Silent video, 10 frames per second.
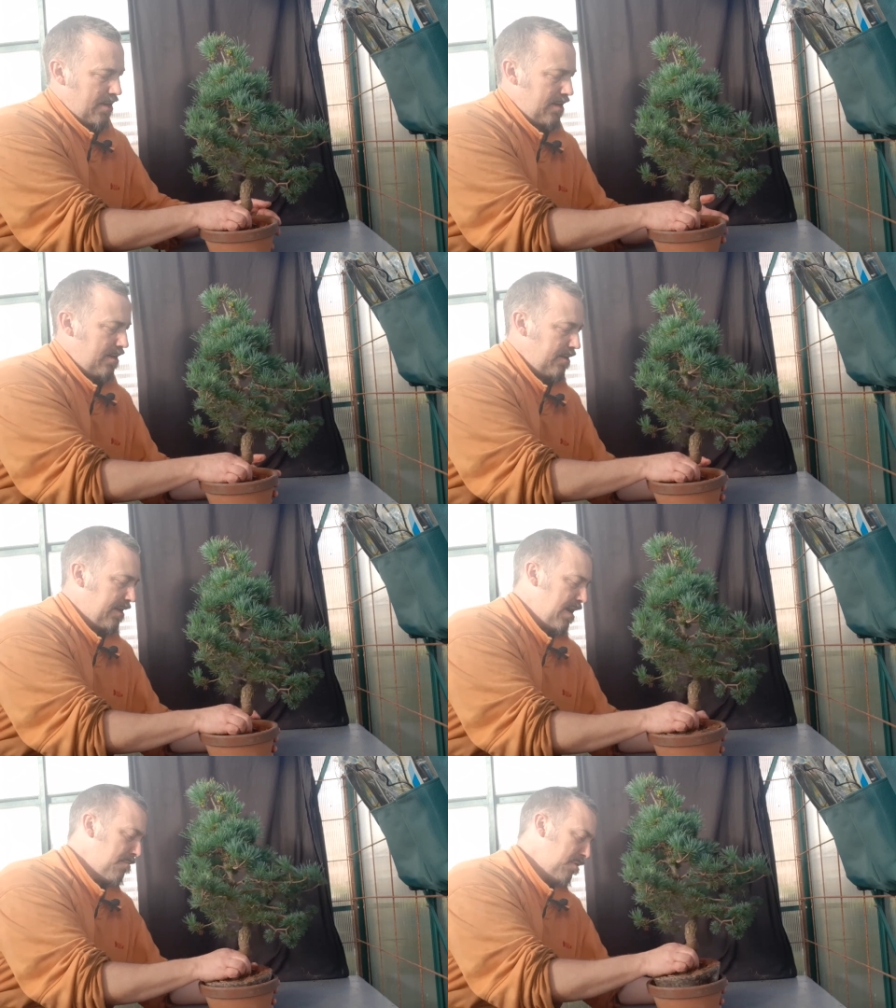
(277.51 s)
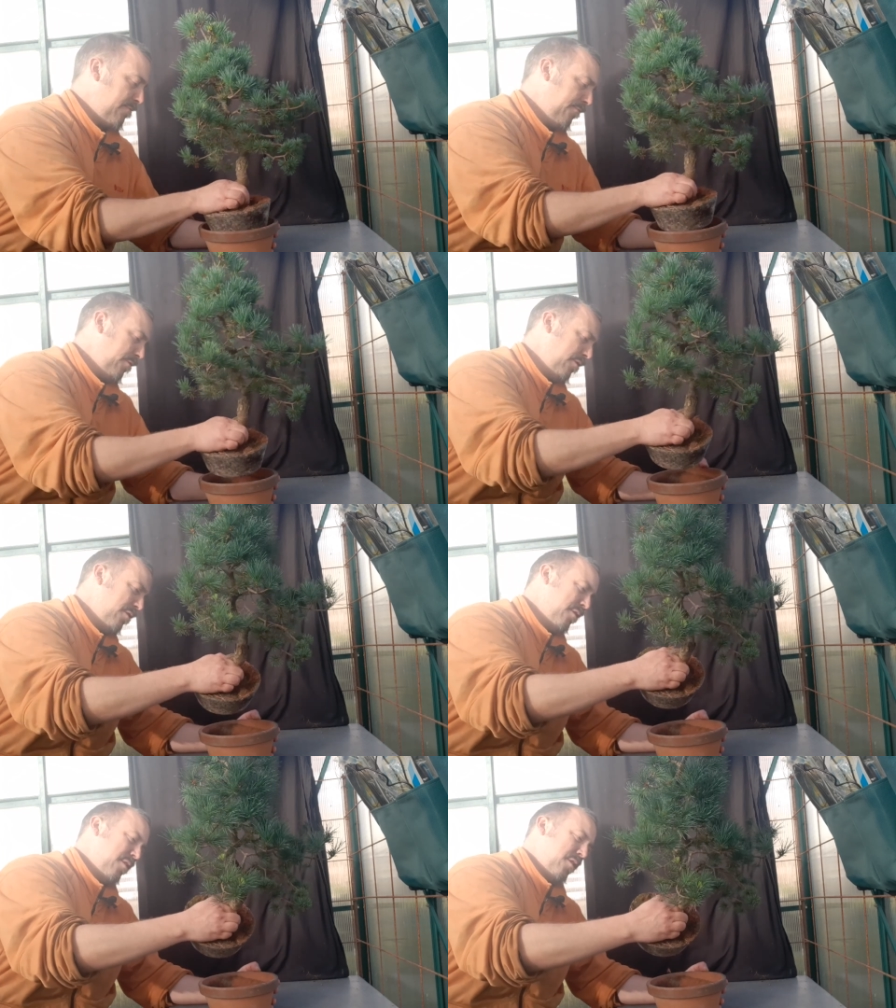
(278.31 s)
It came off
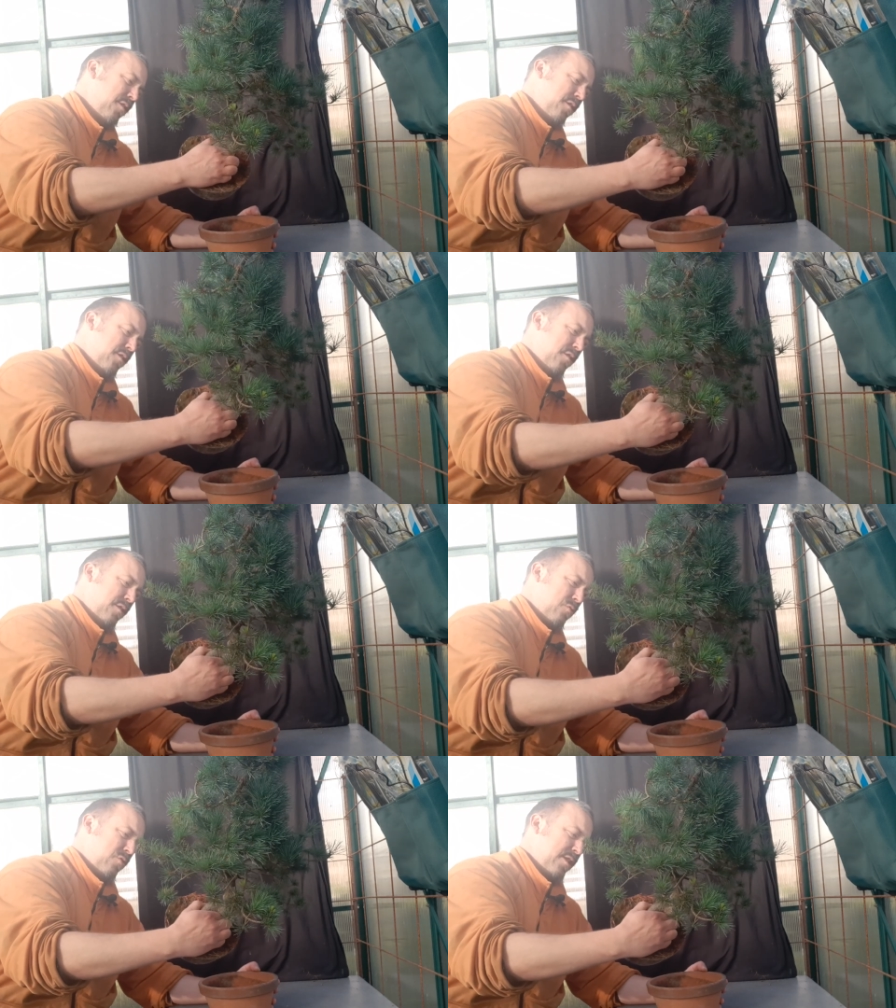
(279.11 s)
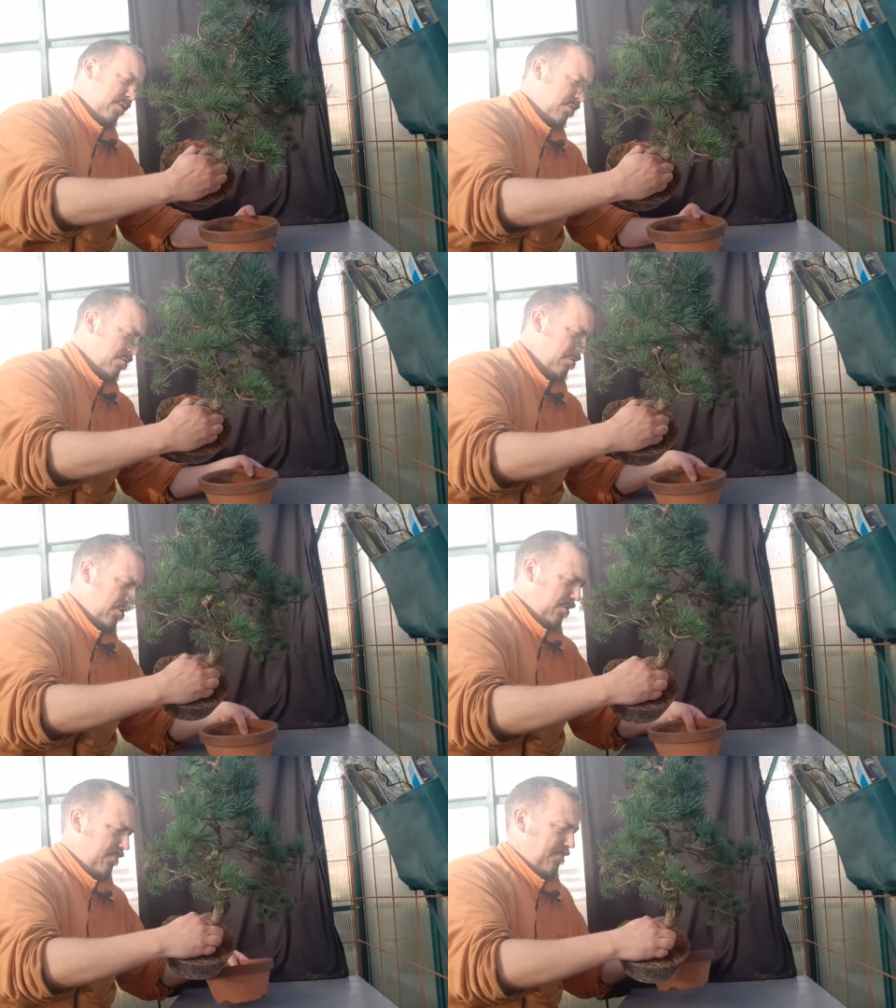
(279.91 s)
quite good.